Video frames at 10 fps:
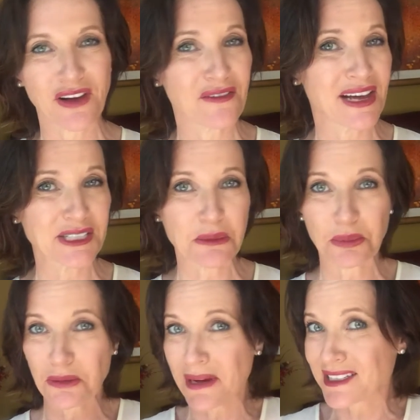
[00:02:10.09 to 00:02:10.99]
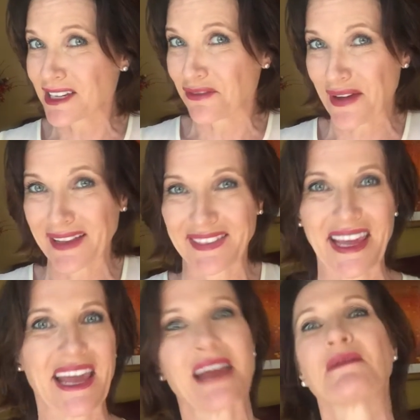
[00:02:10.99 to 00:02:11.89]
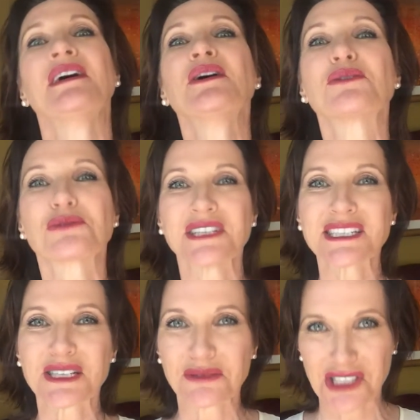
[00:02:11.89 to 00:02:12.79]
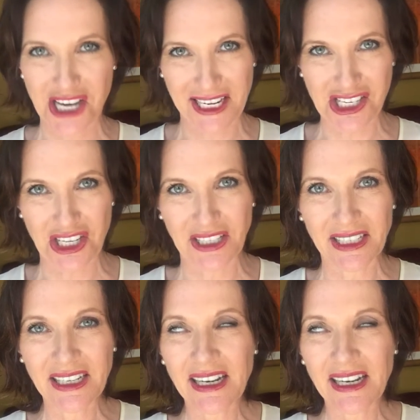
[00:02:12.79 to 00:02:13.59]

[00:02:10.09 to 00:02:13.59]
I've had to put myself out there and risk rejection